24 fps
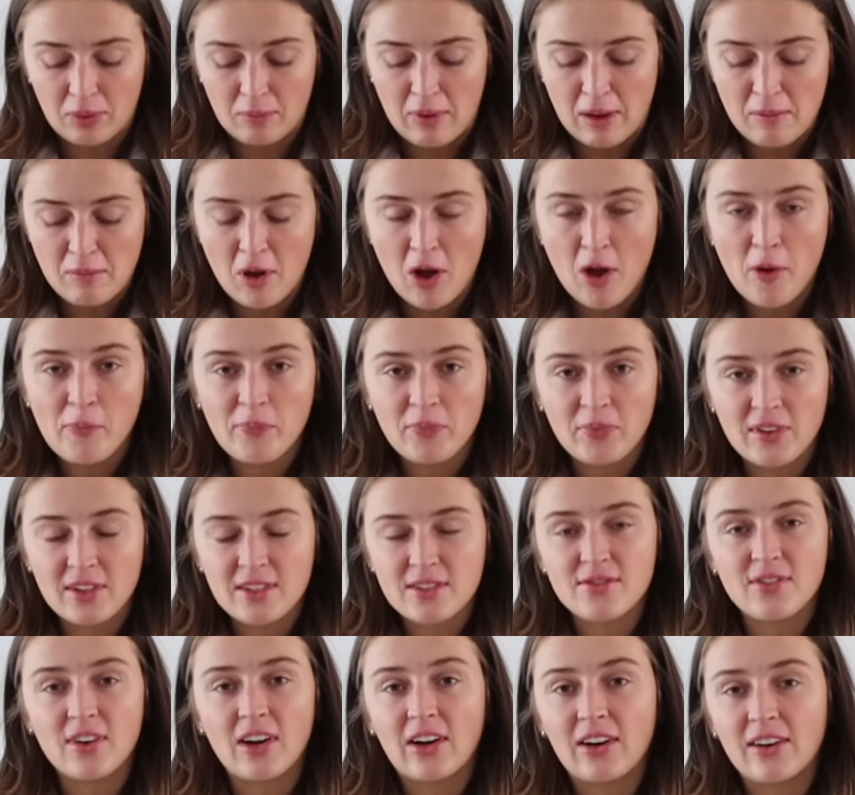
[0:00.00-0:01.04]
my mom
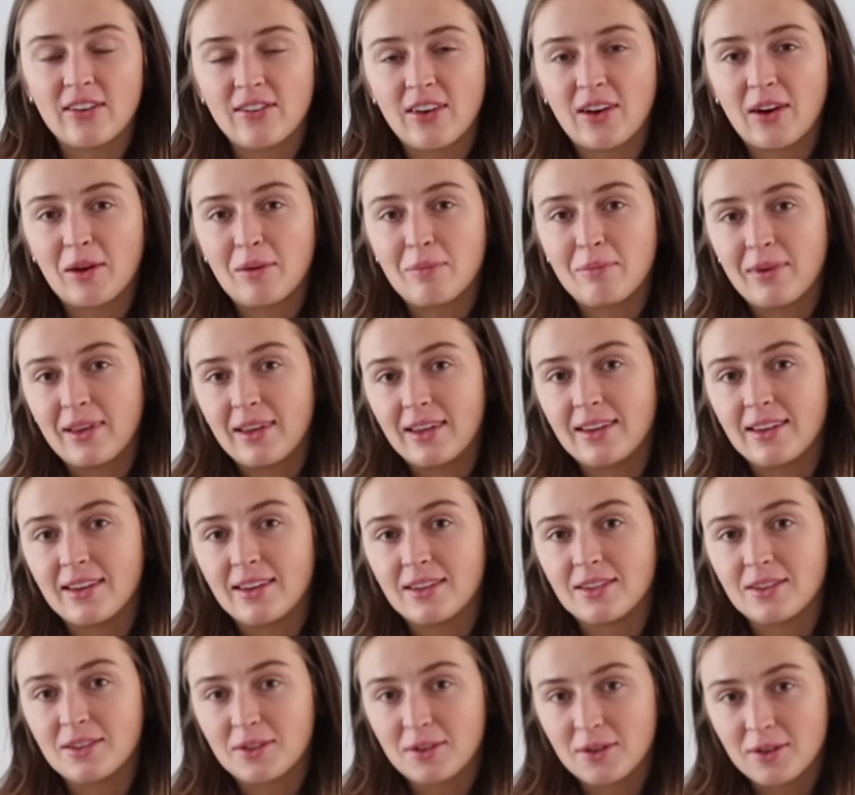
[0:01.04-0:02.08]
is very, very big
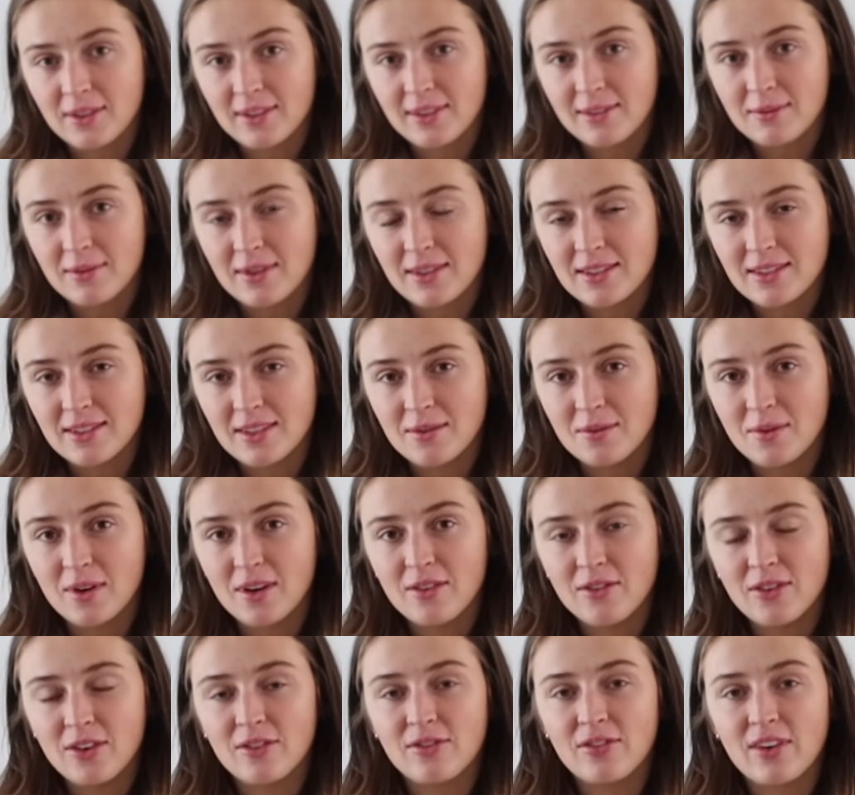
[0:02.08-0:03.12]
into Christmas. And one
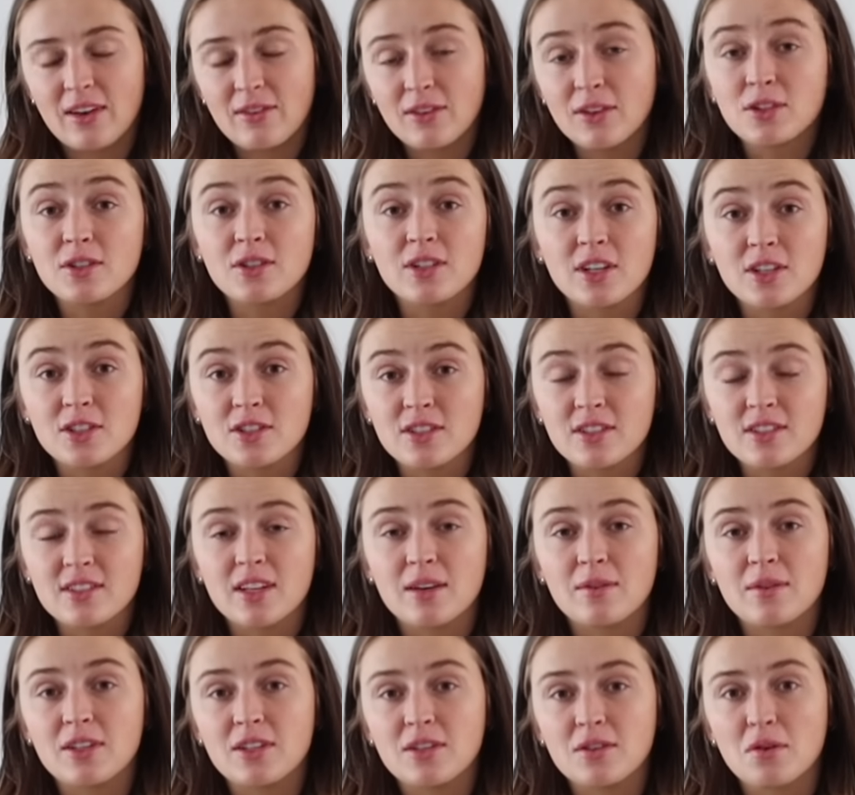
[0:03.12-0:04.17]
of her favorite traditions
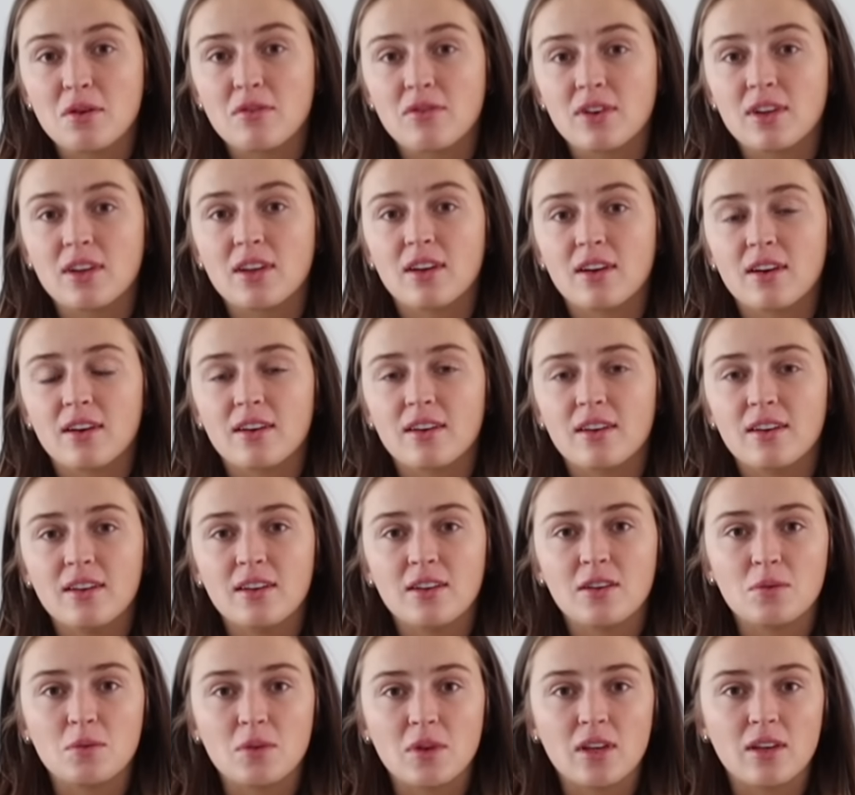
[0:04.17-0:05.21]
that we do every year
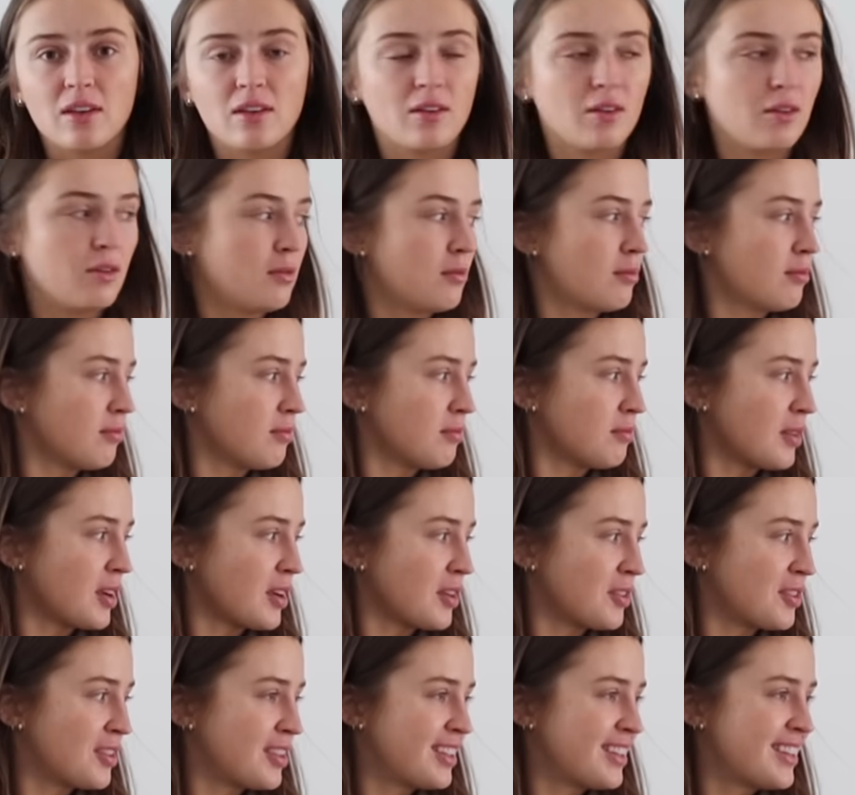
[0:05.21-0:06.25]
is
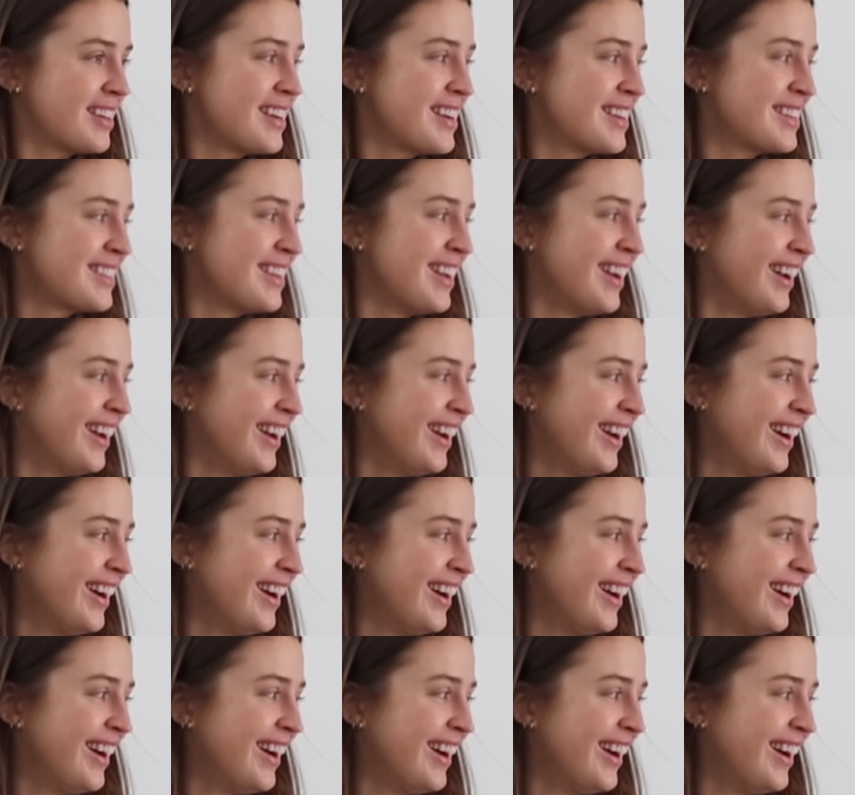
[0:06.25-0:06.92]
Meryl's sneezed.